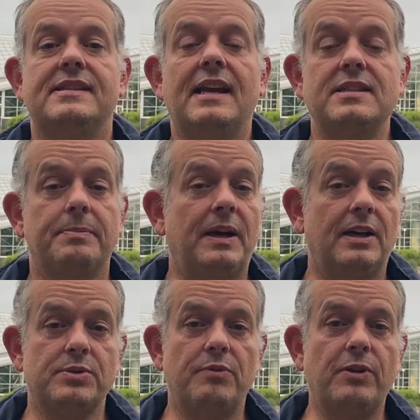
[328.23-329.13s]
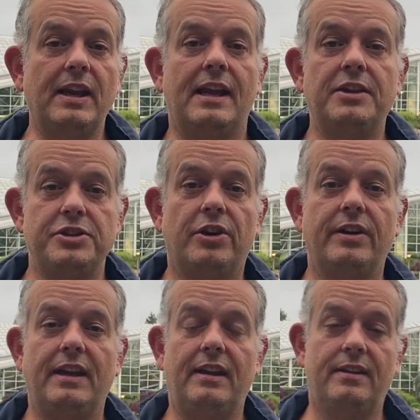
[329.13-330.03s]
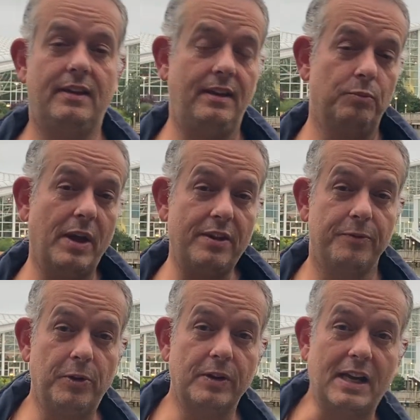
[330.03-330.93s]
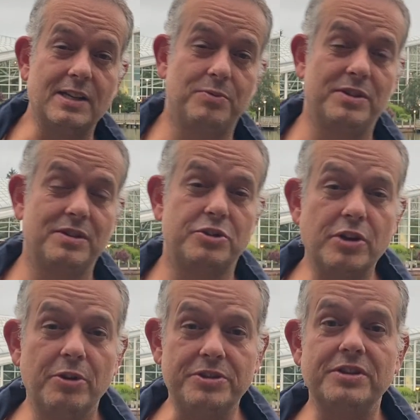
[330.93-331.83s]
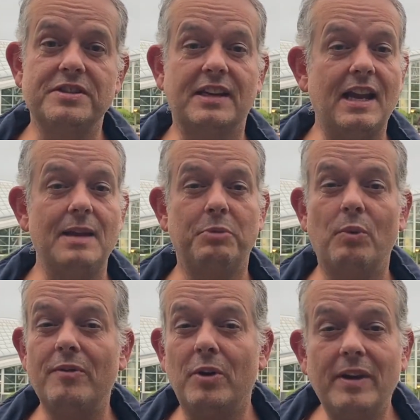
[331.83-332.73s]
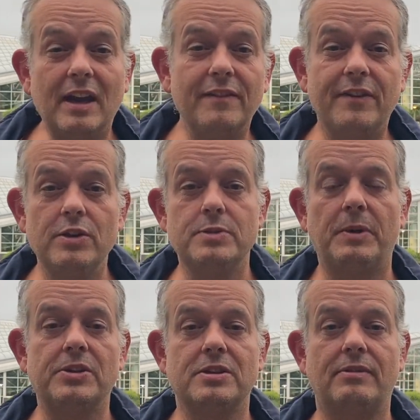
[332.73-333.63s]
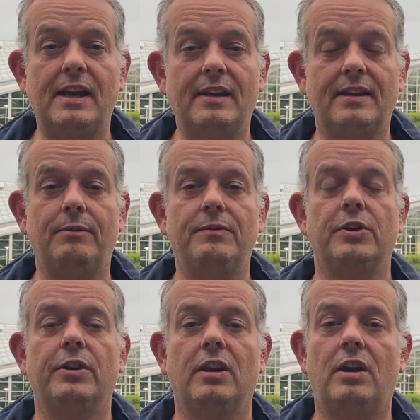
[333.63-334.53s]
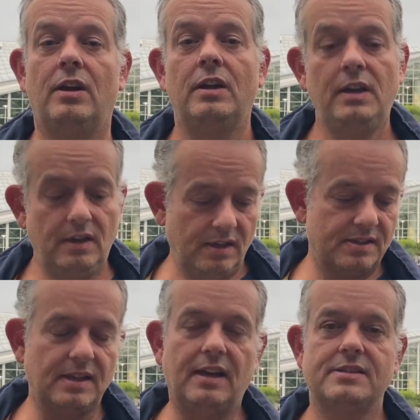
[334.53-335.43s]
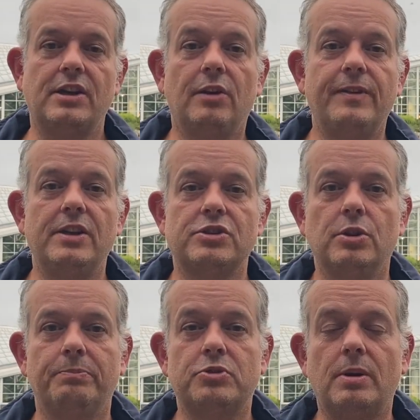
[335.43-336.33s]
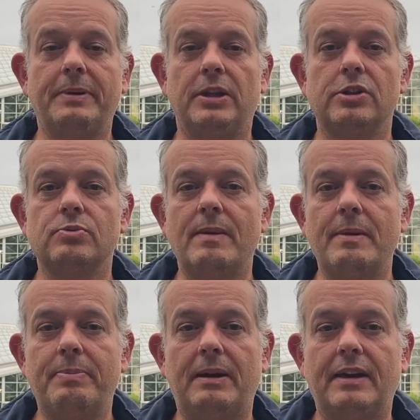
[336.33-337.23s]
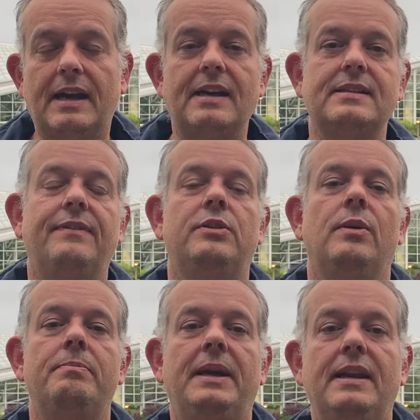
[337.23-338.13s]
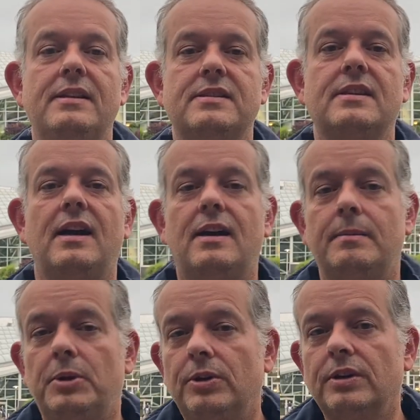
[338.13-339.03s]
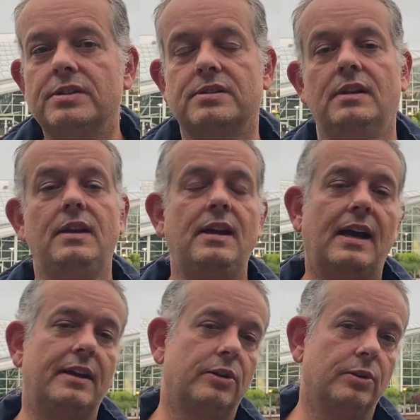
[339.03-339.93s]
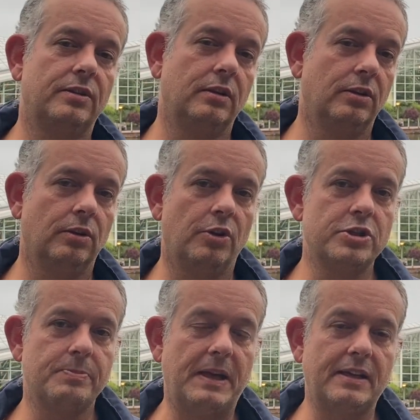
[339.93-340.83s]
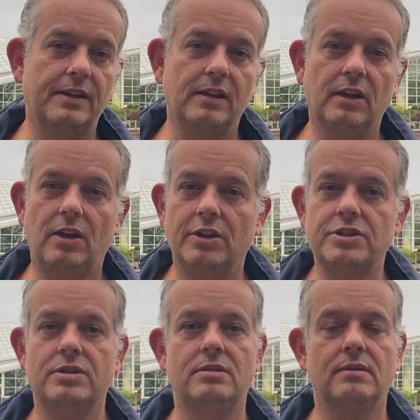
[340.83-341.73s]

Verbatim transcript: Center Parcs. We've really enjoyed it. The weather forecast was atrocious today, but we've only had a few spots of rain. I think we've done a lot. Started off in the Subtropical Swimming Paradise after we've been in Starbucks. Had a good lunch back at the lodge.